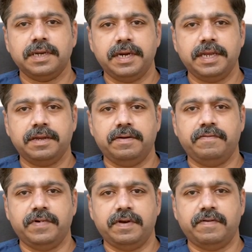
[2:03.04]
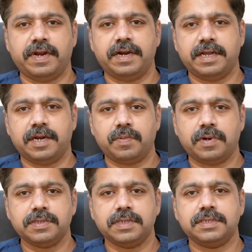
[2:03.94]
getting wear and tear
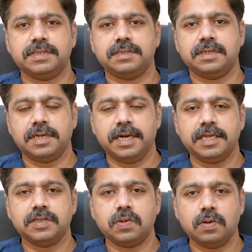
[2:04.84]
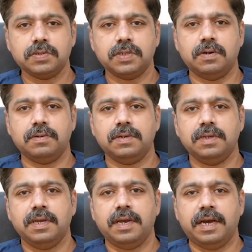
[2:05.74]
process, it getting slows down
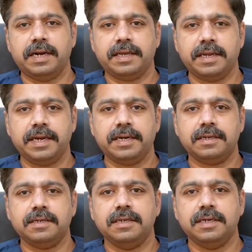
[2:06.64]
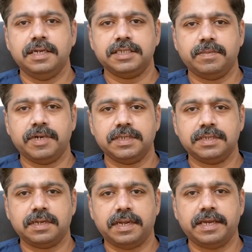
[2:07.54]
and create
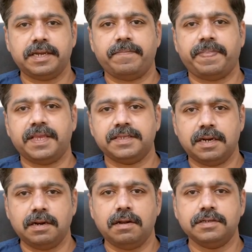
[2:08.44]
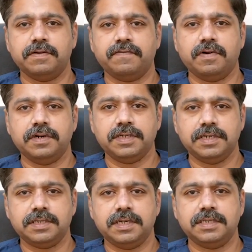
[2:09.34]
disturbances like sudden loss of
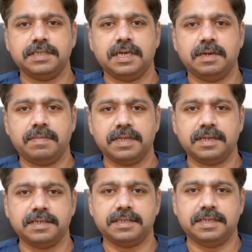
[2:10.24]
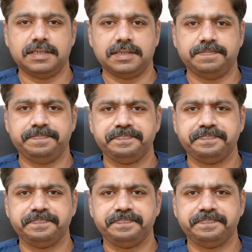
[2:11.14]
consciousness and breathlessness.